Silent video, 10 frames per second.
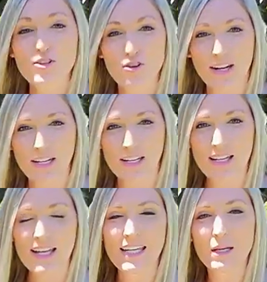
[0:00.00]
training it
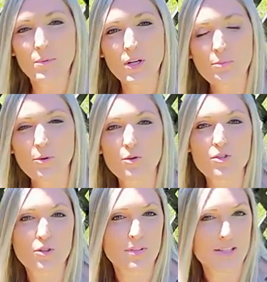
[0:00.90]
and keeping it pruned
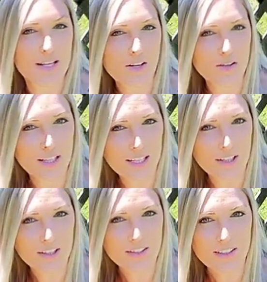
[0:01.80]
to a single
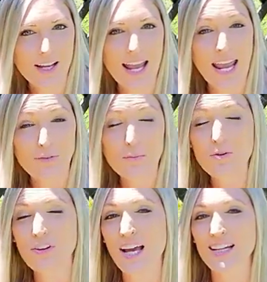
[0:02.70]
leader and
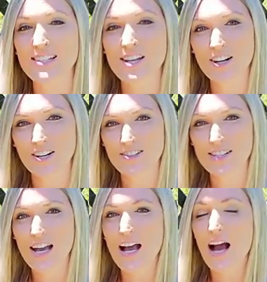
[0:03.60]
removing any suckers.
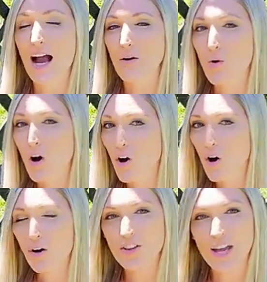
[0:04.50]
I want
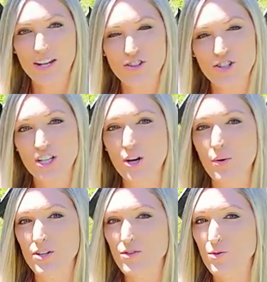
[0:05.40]
all the energy going
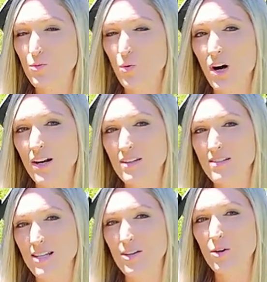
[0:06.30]
into one
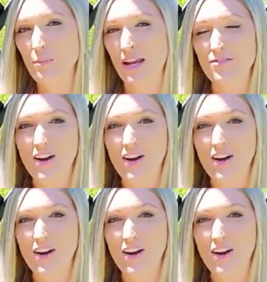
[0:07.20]
single main